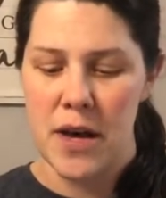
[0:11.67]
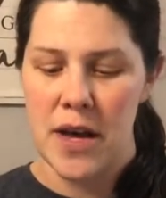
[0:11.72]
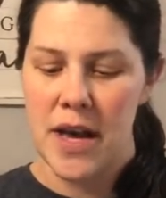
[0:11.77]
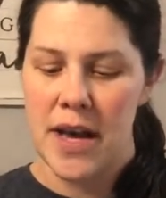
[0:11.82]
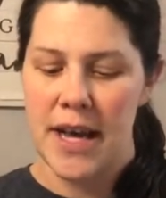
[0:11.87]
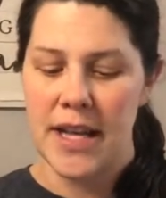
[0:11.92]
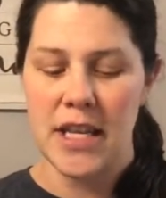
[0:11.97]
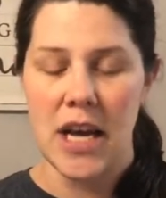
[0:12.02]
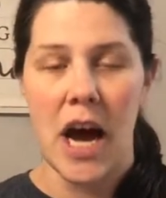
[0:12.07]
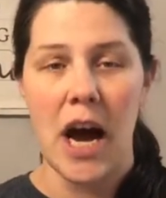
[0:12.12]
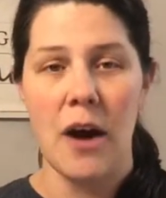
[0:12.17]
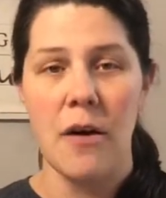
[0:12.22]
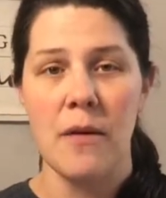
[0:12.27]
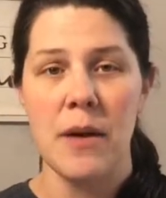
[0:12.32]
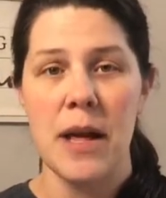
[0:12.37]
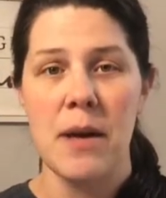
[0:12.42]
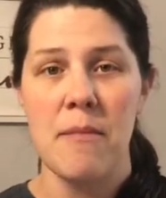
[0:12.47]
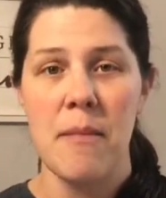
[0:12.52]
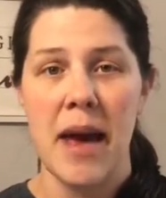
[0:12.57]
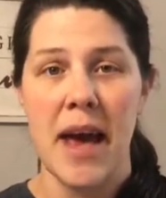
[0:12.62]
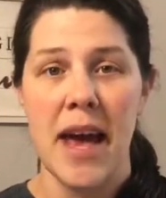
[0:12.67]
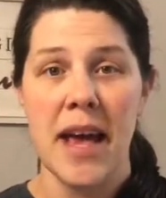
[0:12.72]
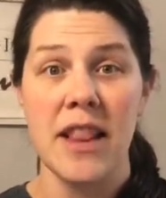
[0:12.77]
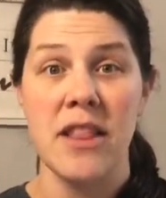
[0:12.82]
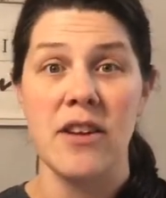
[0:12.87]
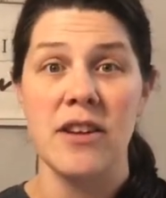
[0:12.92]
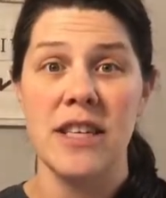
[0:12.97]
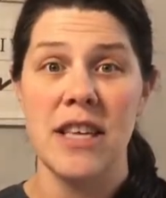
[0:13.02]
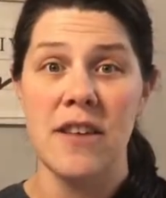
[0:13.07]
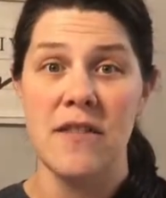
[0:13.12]
It's already made.
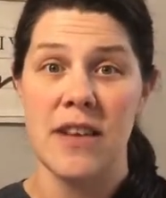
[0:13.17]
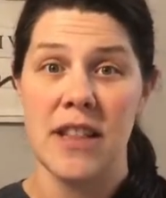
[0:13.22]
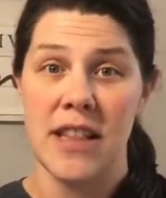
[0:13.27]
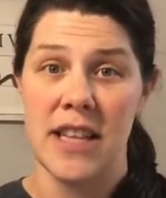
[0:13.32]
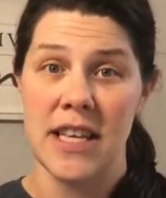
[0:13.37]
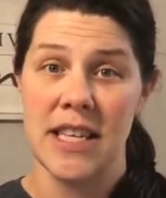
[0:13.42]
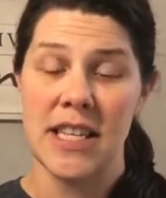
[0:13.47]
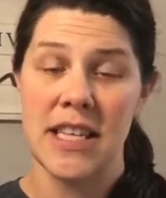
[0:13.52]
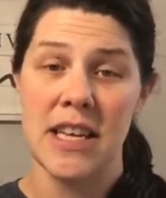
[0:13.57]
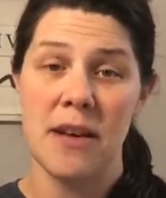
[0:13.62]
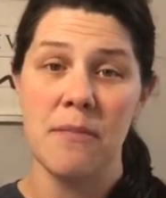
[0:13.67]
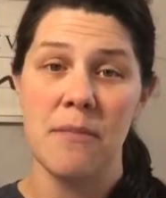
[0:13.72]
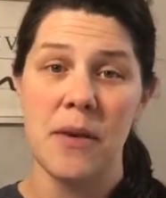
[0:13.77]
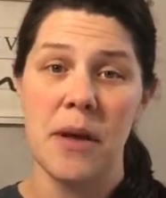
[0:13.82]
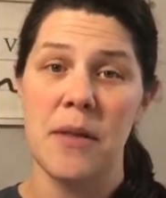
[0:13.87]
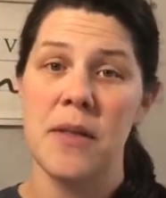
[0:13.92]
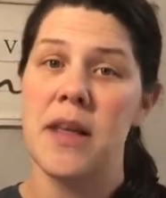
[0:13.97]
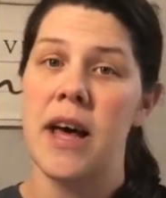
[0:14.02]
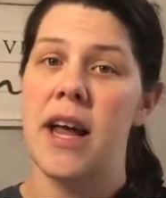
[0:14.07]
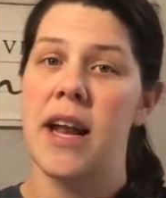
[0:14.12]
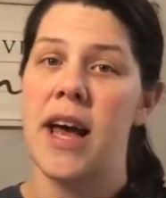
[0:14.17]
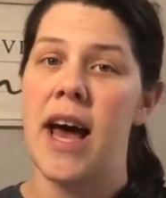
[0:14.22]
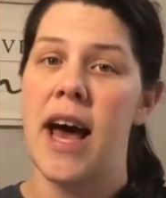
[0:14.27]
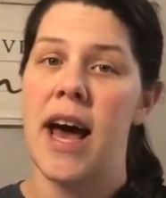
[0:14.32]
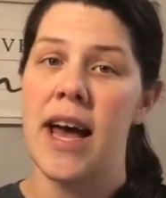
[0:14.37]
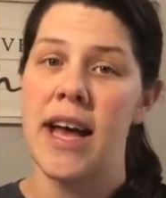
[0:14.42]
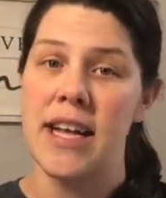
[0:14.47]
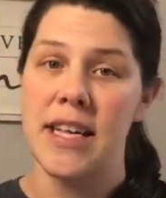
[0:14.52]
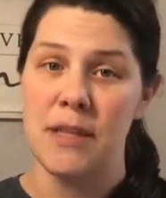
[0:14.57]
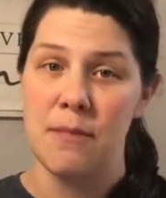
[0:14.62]
There's even this template that
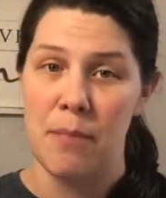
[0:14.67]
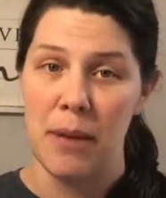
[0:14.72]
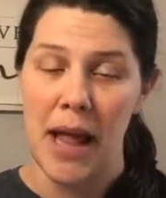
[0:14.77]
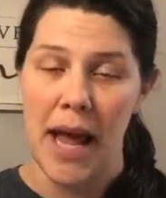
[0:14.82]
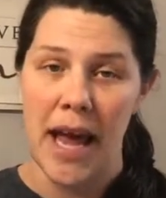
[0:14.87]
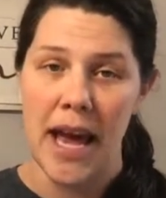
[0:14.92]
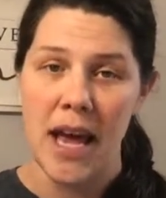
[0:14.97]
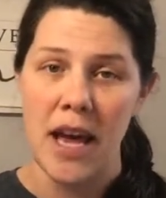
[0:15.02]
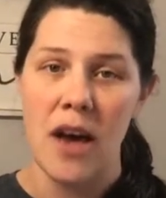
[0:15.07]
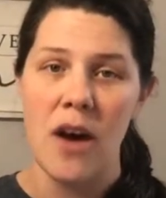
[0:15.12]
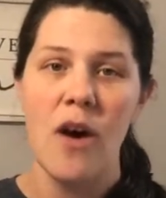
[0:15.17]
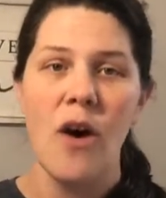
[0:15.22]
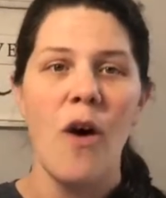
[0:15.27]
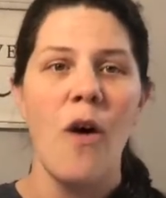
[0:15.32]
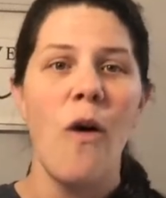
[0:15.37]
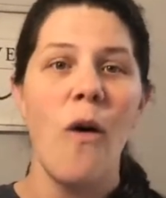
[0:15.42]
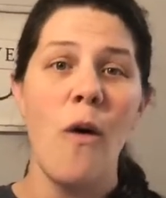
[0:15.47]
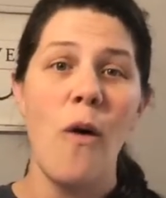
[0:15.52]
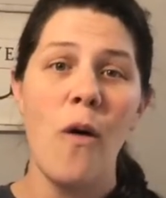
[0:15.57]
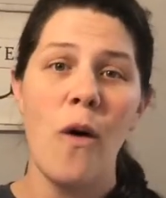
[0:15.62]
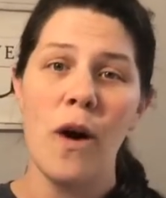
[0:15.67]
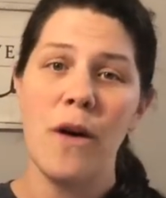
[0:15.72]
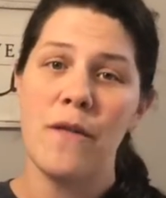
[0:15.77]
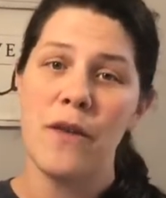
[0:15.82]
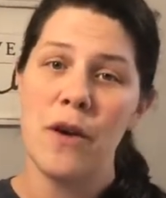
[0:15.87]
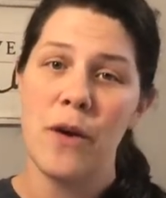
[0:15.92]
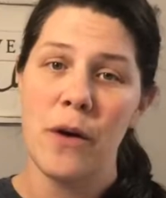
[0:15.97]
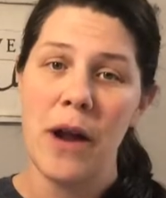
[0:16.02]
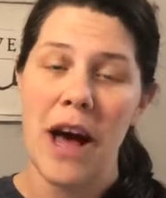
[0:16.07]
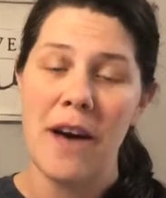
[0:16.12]
is blank. Or if you
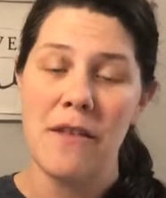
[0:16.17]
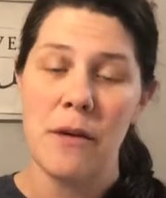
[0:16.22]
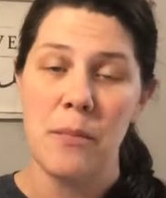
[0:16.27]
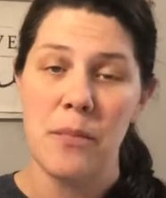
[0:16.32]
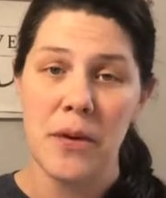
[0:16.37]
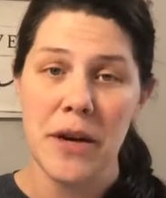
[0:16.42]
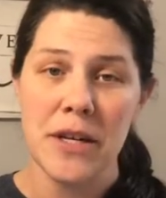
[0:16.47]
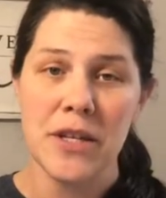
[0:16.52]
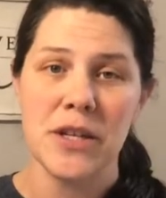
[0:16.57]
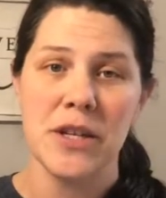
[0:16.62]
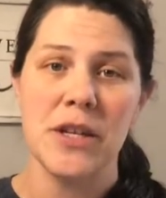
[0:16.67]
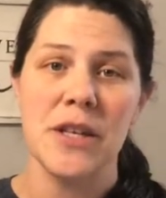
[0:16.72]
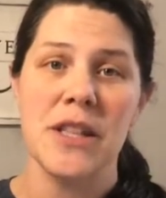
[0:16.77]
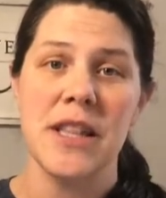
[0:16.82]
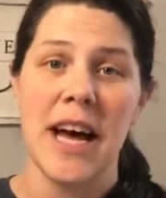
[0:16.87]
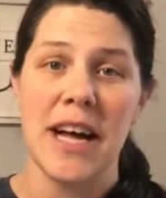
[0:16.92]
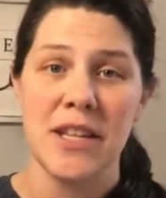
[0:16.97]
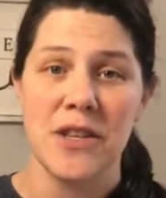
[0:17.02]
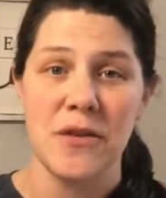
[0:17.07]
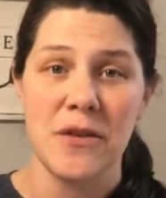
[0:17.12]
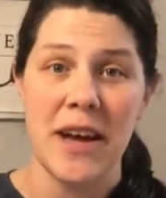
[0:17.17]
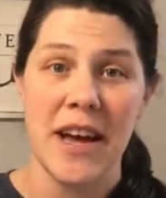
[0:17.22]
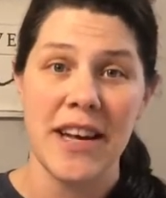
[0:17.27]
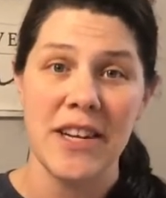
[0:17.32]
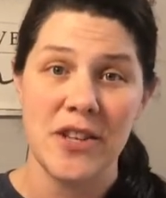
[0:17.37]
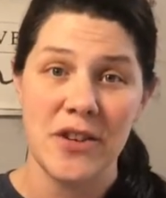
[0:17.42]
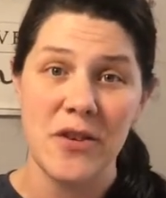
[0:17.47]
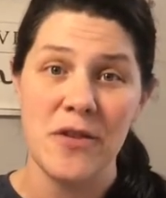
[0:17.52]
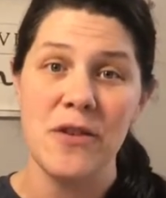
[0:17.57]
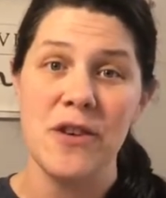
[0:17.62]
don't have a printer, that's okay
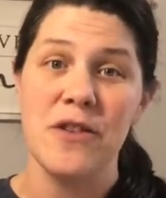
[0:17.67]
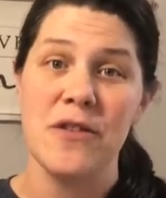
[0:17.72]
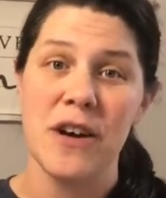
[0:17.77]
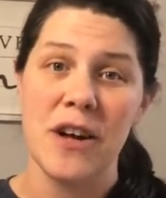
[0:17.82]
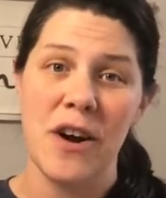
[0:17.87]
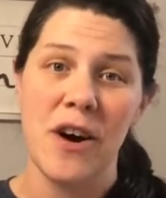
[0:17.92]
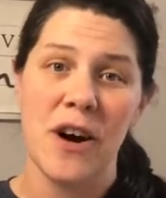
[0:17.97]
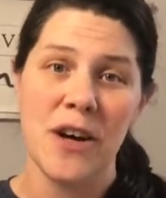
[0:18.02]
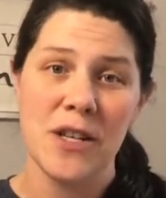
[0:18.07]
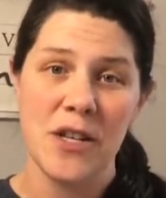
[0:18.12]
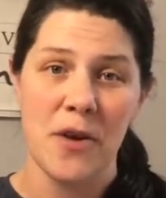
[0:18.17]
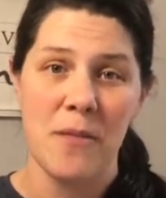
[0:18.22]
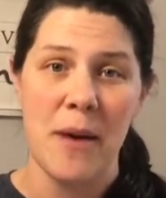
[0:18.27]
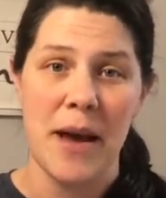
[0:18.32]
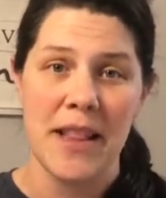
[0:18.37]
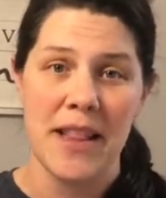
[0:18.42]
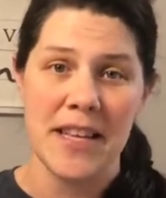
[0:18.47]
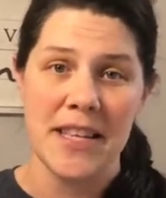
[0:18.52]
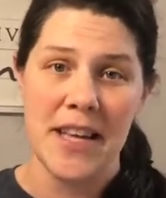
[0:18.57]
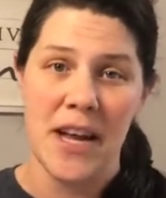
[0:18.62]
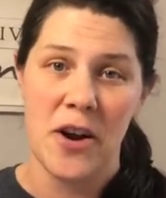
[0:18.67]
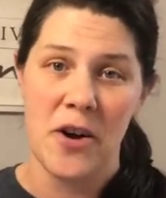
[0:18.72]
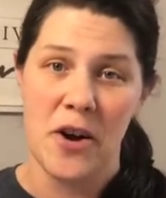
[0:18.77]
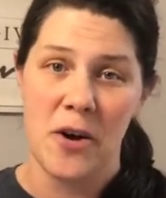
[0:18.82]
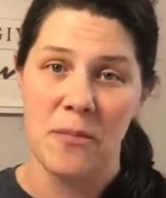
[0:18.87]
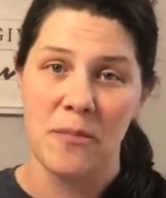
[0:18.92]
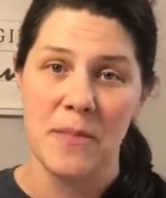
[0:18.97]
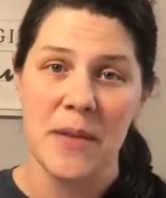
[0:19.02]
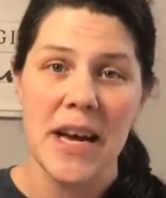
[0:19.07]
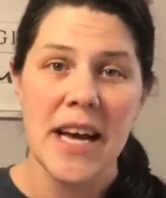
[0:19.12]
too. You can also make this at
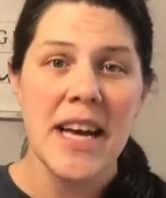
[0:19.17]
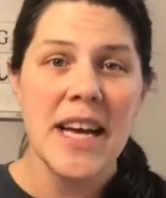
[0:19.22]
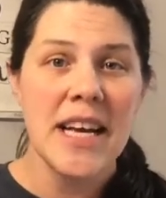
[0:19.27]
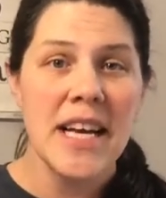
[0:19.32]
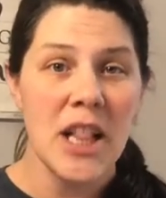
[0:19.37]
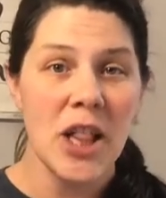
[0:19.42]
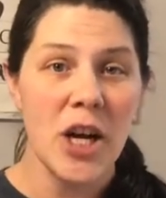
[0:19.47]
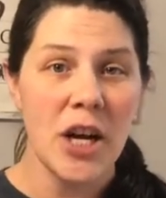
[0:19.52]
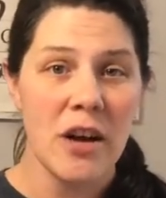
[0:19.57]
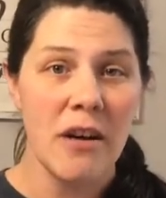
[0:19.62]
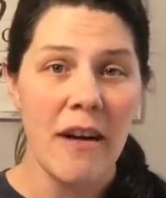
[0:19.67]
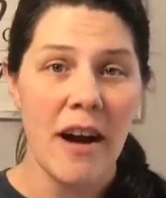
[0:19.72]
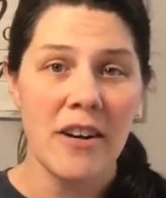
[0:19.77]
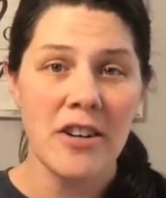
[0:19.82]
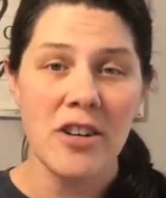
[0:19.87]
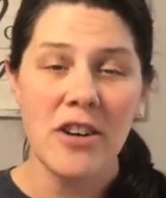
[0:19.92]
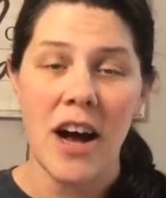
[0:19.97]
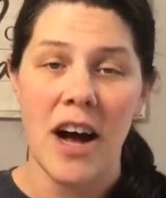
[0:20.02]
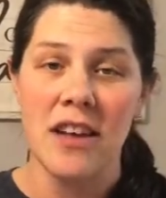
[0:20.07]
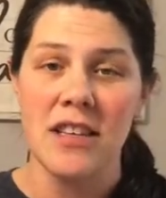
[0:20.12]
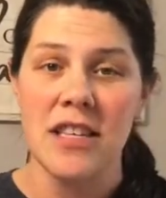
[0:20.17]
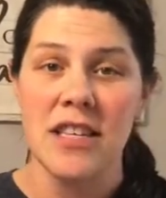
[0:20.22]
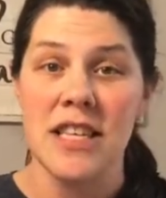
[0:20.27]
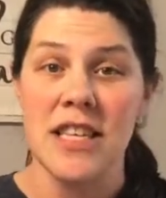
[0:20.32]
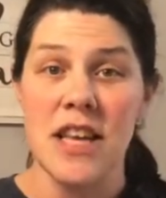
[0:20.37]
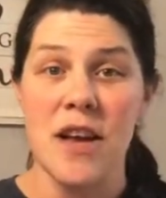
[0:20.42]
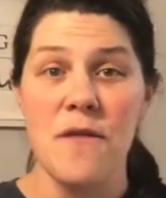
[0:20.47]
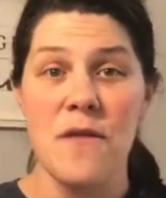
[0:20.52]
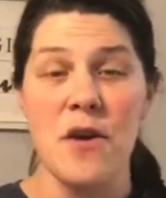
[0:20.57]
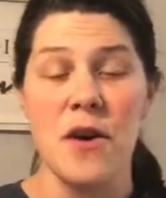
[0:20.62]
home. Look around your house and see
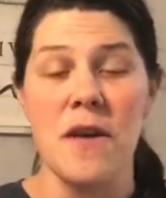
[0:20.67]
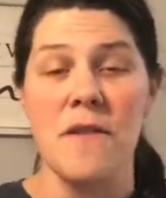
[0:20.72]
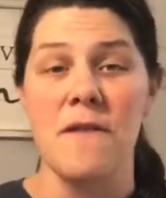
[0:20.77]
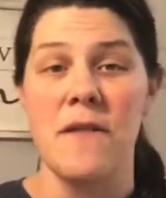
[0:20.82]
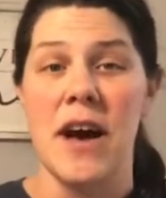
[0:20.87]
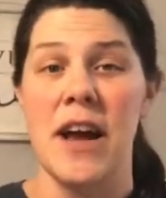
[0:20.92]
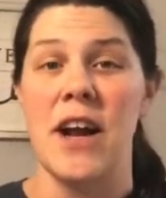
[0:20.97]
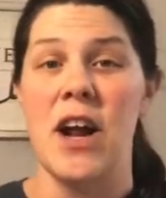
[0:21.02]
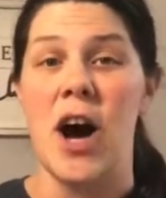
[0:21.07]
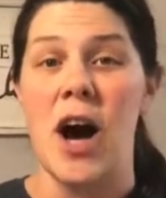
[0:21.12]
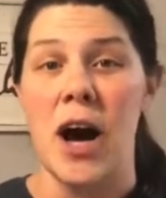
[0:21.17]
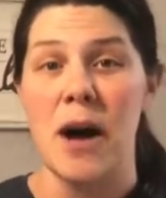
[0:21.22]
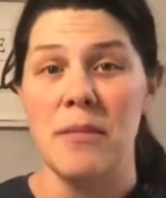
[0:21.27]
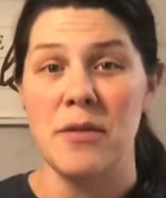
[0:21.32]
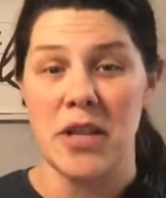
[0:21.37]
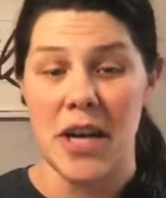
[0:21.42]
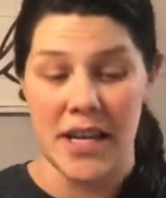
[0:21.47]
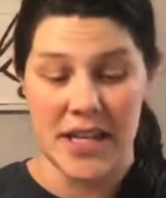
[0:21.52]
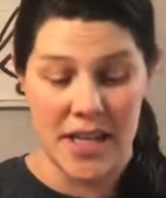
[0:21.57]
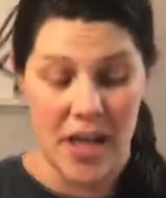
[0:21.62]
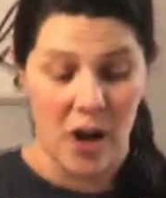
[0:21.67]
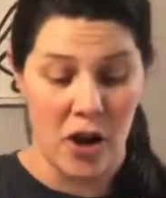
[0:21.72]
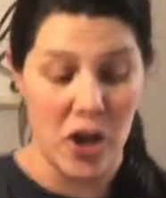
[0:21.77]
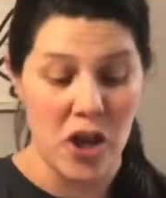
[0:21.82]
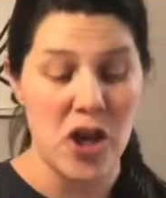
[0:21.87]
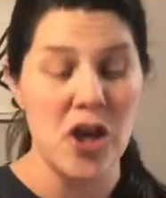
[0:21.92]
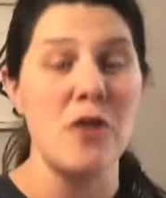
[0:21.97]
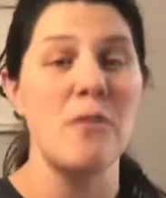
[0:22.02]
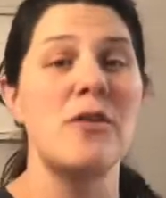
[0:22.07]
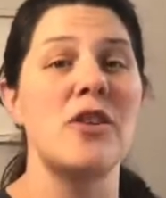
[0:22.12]
if you can find objects that are
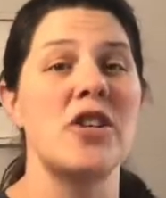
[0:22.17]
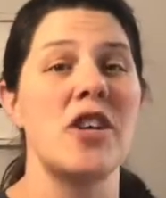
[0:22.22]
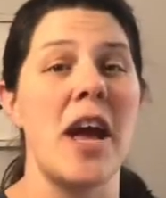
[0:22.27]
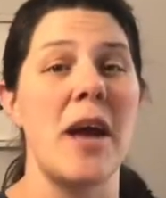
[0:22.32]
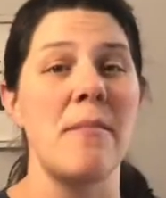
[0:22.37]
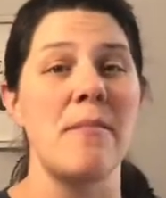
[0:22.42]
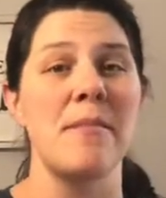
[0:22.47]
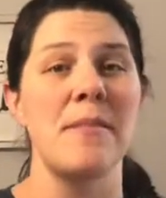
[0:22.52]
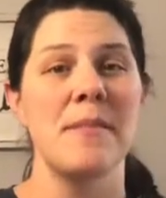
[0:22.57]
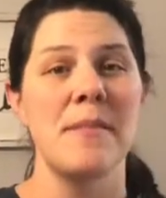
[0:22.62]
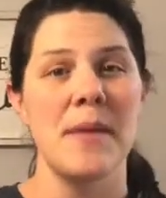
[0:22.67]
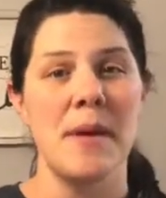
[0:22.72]
cube shaped.